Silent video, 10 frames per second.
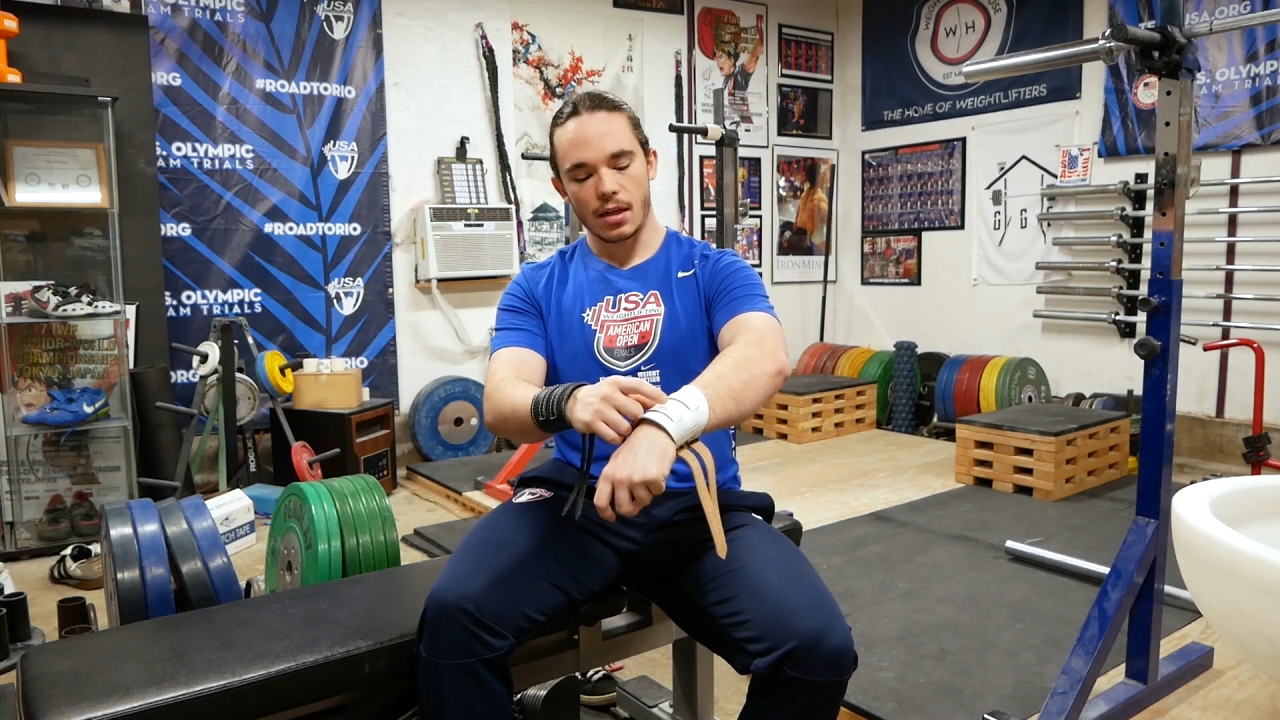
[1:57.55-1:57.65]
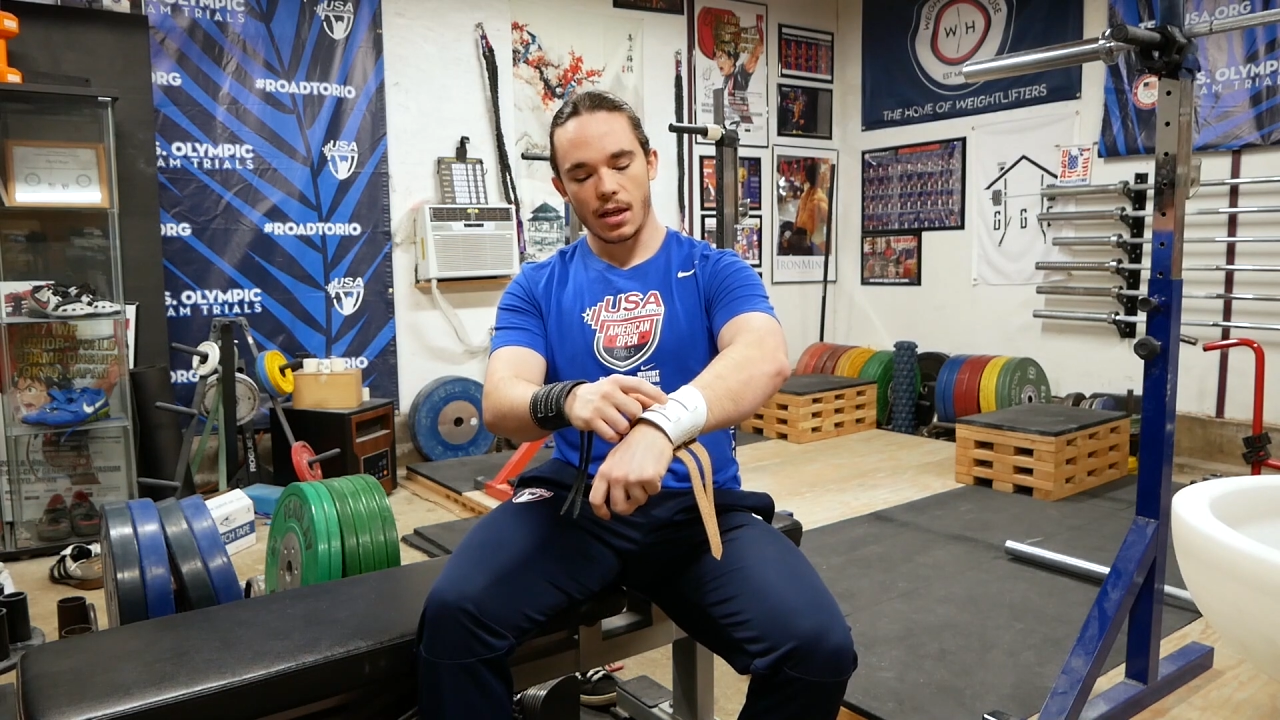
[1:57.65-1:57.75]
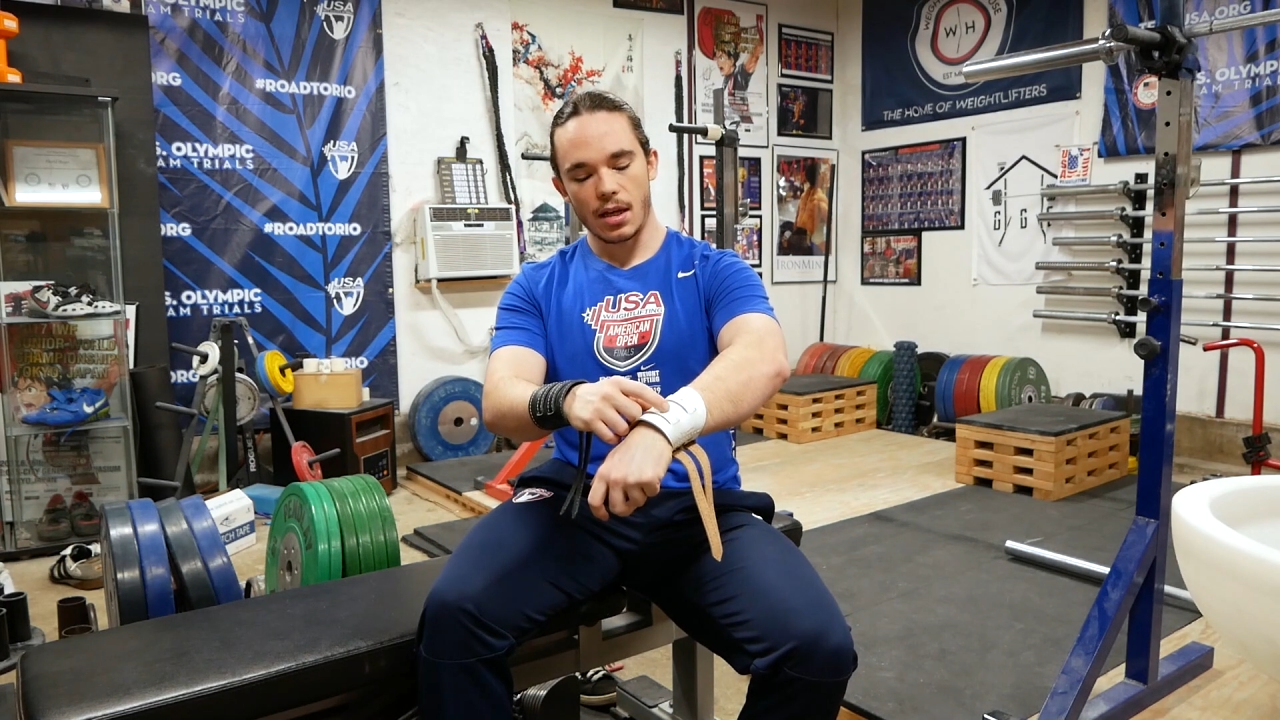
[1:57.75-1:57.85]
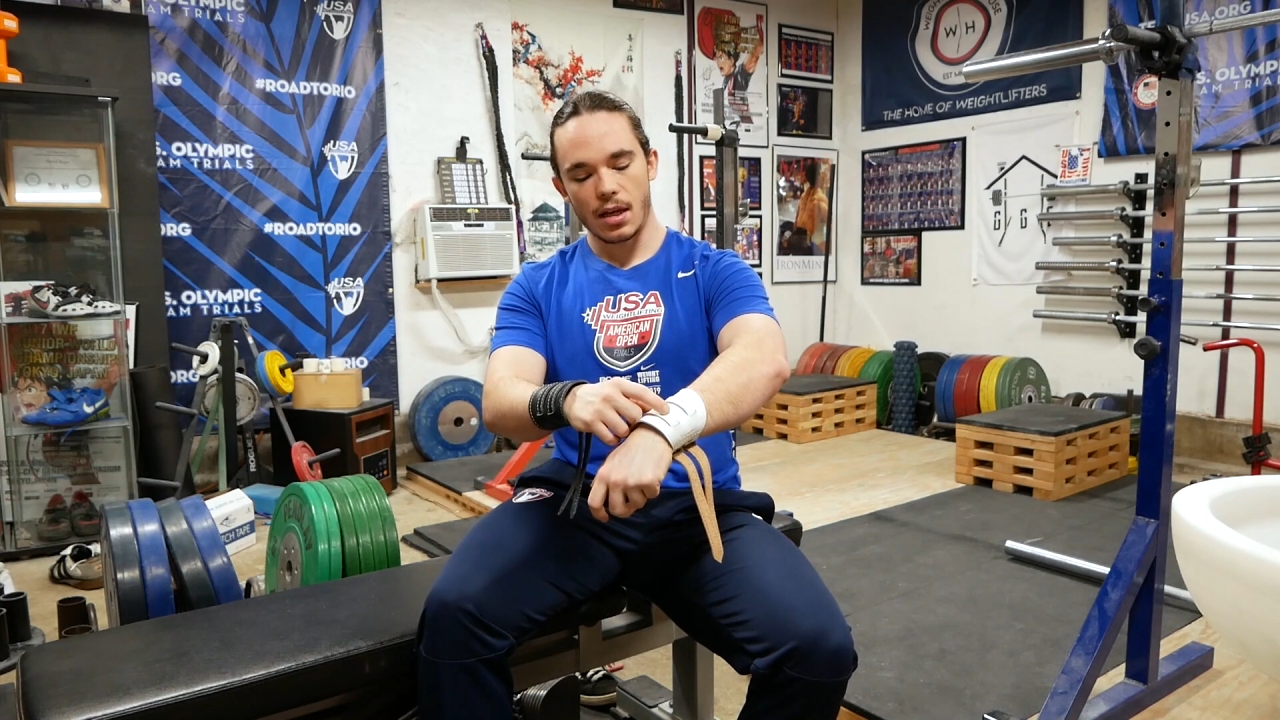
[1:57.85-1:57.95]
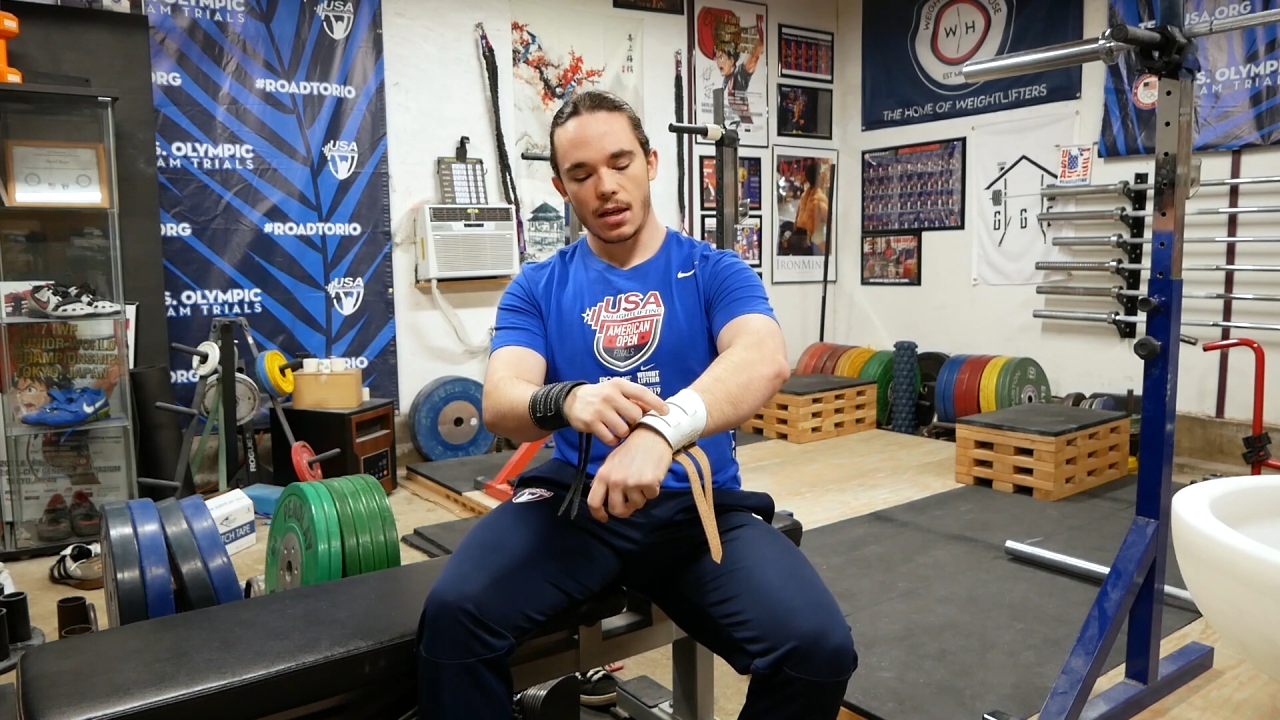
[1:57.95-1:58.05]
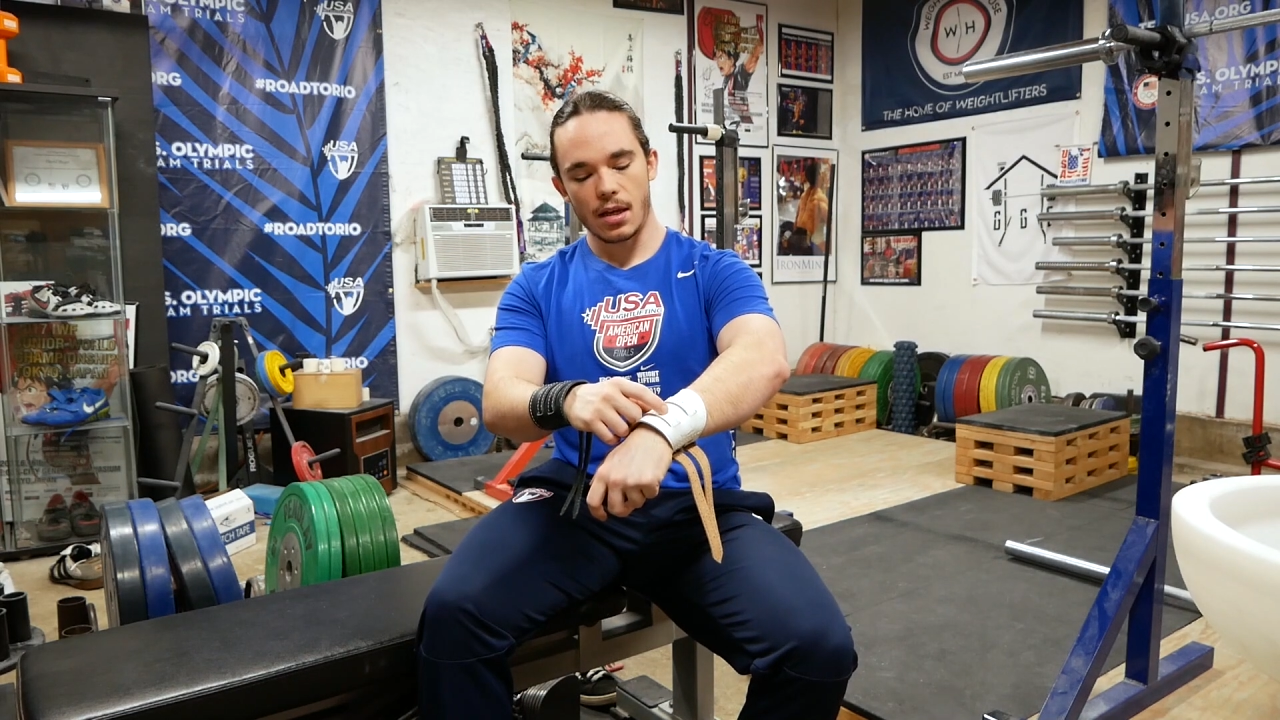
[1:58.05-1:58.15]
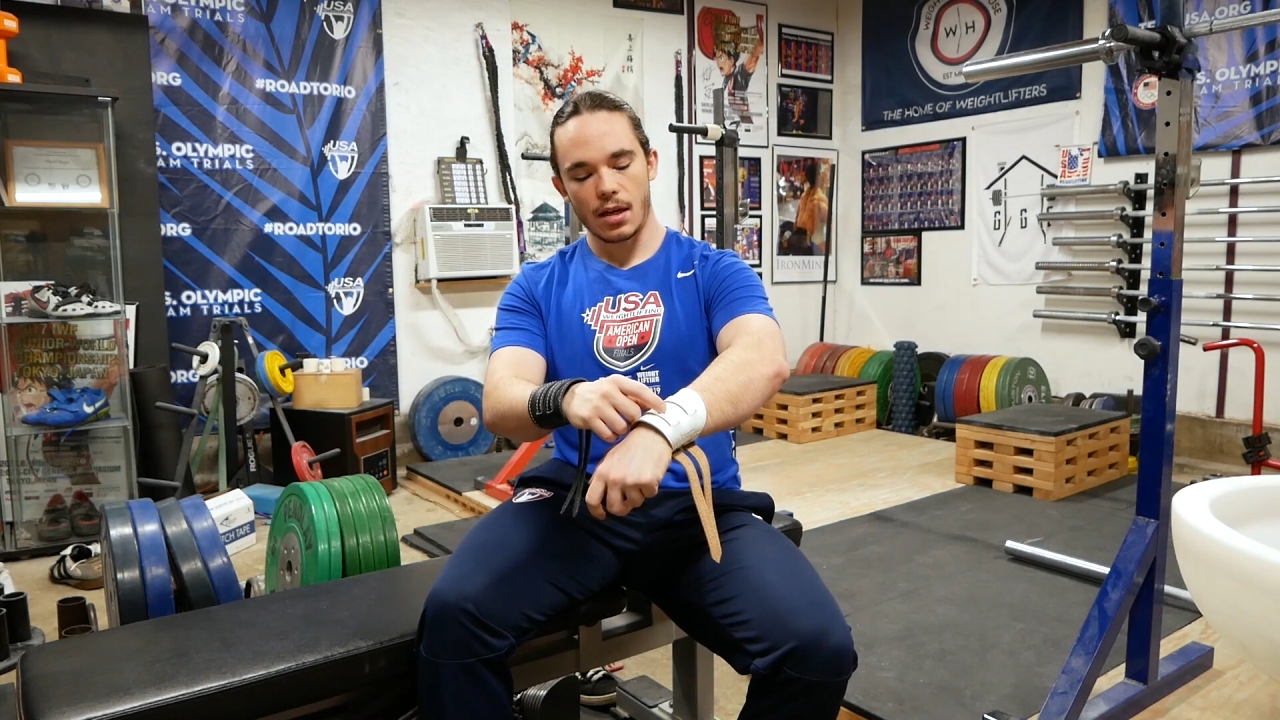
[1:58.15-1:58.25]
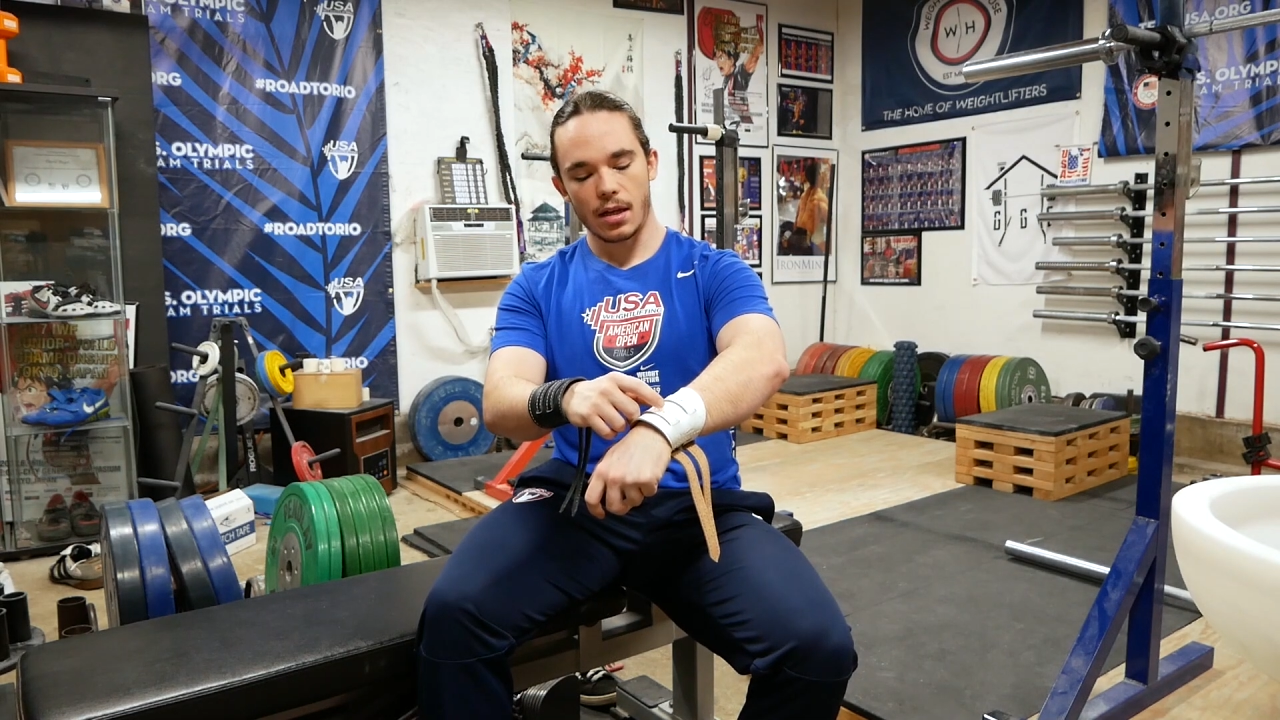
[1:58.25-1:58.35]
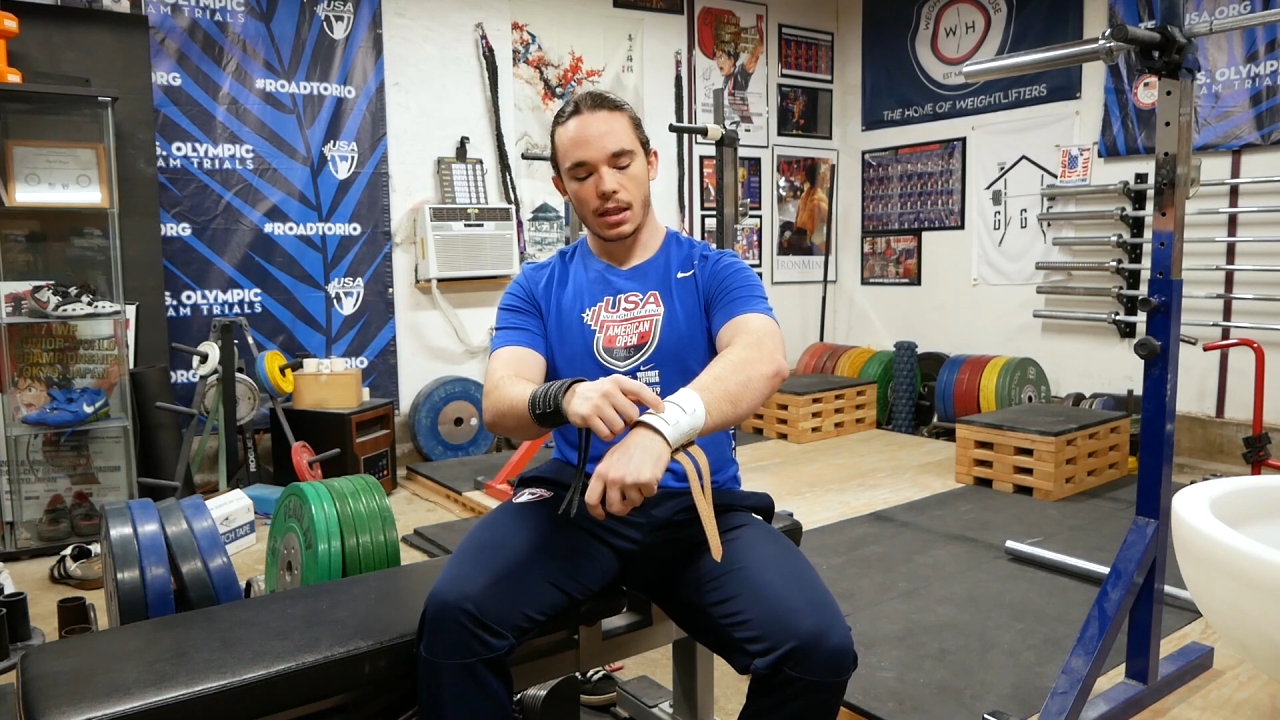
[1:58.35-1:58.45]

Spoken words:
a